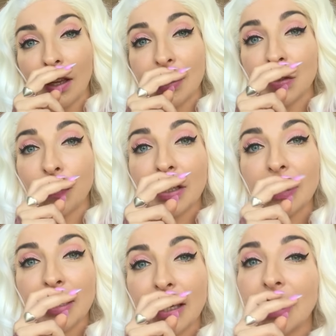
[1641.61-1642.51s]
It's
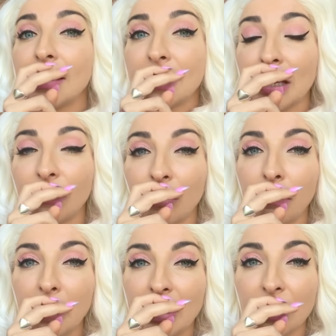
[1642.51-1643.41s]
really easy for
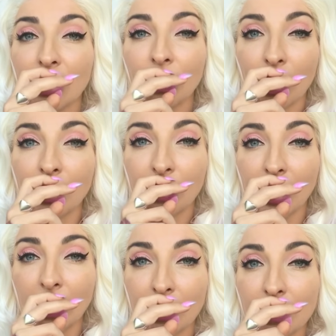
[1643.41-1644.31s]
me to learn
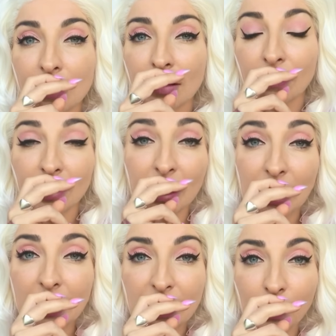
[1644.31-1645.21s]
things the
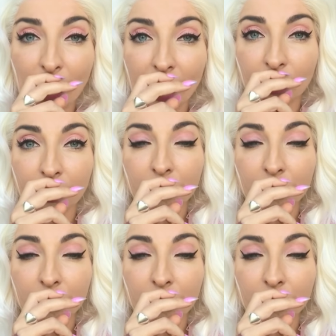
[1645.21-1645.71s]
easy way.